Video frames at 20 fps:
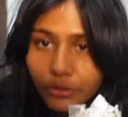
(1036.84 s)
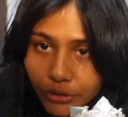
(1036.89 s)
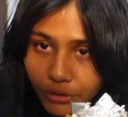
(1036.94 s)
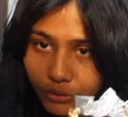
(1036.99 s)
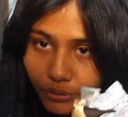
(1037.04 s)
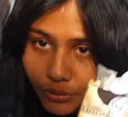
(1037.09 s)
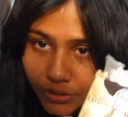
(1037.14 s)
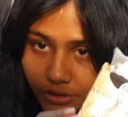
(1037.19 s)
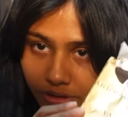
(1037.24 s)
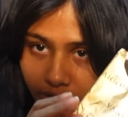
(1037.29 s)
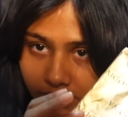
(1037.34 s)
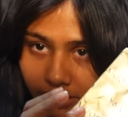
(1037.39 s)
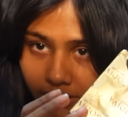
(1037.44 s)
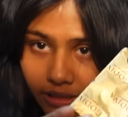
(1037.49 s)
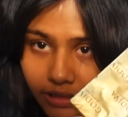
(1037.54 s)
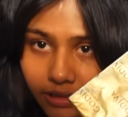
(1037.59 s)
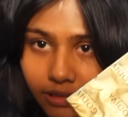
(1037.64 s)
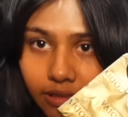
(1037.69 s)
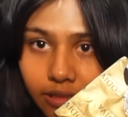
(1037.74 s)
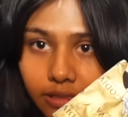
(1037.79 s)
to use
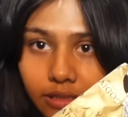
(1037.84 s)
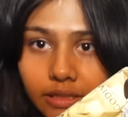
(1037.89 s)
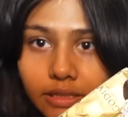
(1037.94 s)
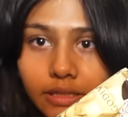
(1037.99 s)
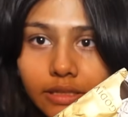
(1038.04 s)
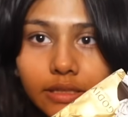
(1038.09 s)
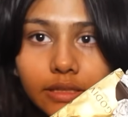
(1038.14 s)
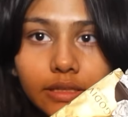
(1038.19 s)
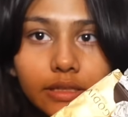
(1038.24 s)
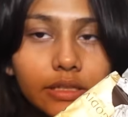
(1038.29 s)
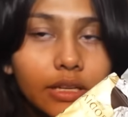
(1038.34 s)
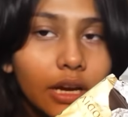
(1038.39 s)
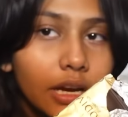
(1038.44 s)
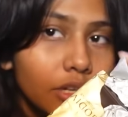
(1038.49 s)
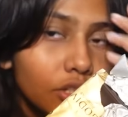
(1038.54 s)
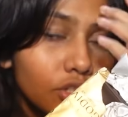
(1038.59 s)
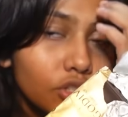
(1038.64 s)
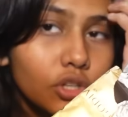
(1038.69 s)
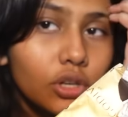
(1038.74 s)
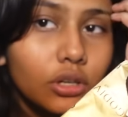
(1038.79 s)
this
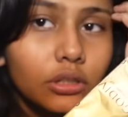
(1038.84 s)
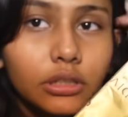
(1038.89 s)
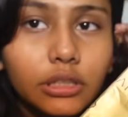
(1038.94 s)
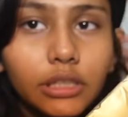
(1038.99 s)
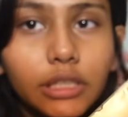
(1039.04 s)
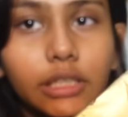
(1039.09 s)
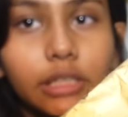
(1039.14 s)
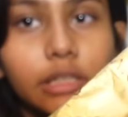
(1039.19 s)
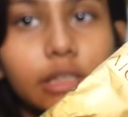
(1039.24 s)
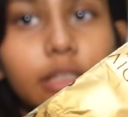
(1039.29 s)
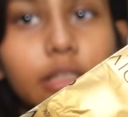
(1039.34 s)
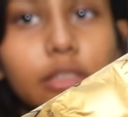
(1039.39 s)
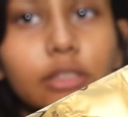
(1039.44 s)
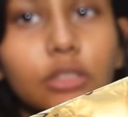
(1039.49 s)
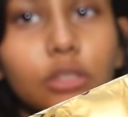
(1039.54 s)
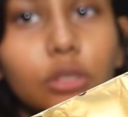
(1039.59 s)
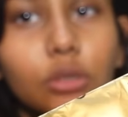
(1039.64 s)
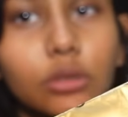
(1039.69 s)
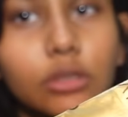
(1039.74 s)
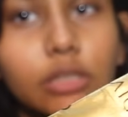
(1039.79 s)
dark chocolate, this
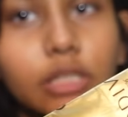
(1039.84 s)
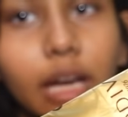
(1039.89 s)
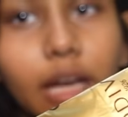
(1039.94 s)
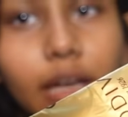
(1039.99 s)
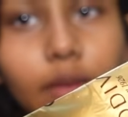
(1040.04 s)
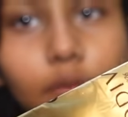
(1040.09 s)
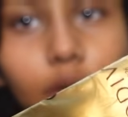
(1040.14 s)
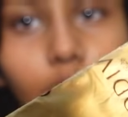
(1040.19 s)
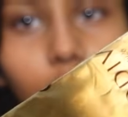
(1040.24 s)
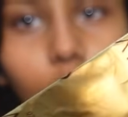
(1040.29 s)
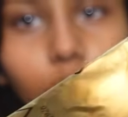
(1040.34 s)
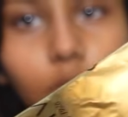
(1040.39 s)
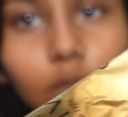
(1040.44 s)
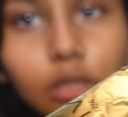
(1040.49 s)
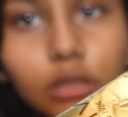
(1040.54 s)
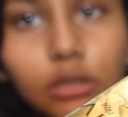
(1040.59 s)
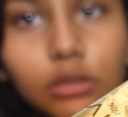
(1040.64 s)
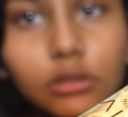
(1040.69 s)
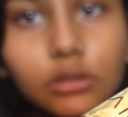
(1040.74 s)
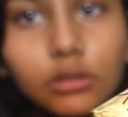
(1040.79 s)
Godiva
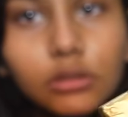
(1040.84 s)
one,